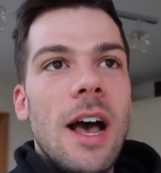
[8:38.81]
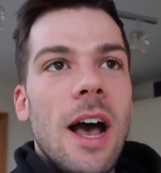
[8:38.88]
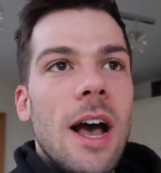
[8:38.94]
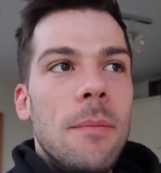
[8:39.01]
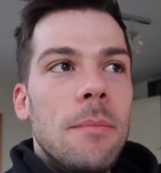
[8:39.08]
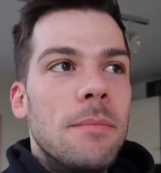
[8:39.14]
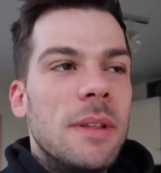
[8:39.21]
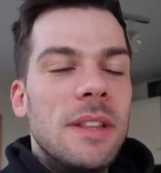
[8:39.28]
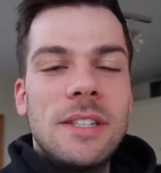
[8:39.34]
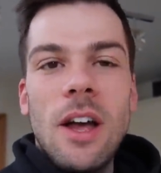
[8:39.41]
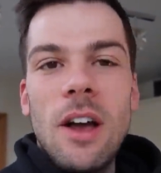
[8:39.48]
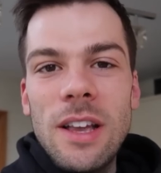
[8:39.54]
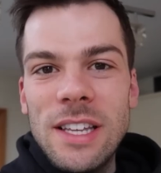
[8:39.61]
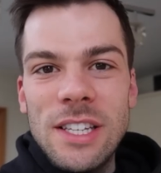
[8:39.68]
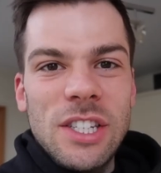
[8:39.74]
Um, but the
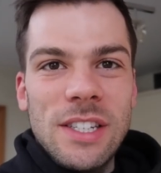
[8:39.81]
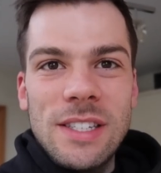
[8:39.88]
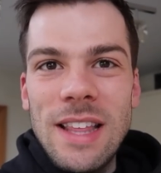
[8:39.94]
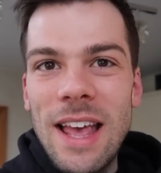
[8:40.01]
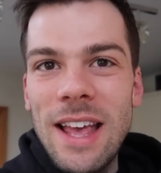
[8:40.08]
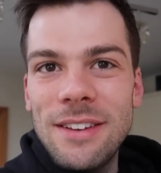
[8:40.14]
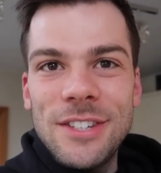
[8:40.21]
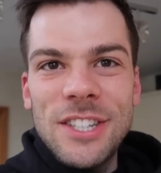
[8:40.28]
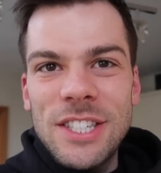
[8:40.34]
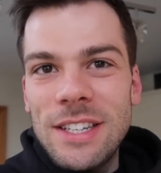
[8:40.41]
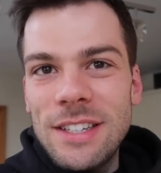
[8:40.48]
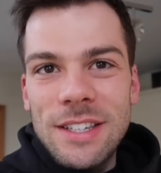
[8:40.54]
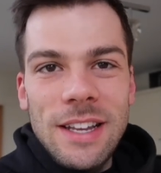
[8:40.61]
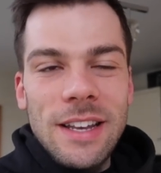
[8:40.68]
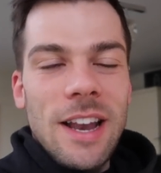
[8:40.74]
target's just there,
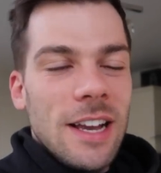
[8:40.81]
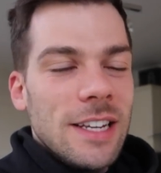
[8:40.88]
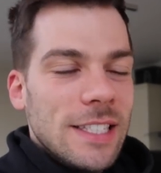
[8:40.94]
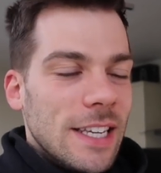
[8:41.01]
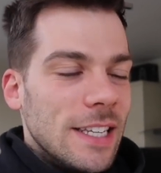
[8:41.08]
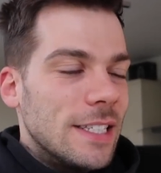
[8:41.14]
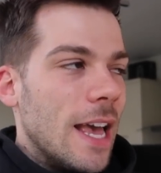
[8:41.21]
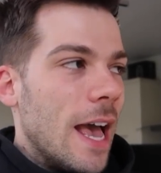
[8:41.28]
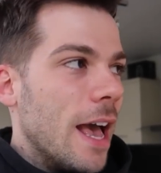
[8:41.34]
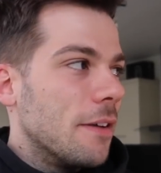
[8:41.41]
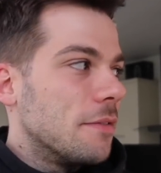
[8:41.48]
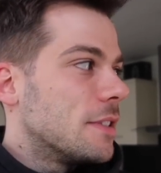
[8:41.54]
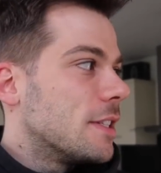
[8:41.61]
just as a nice thing to have.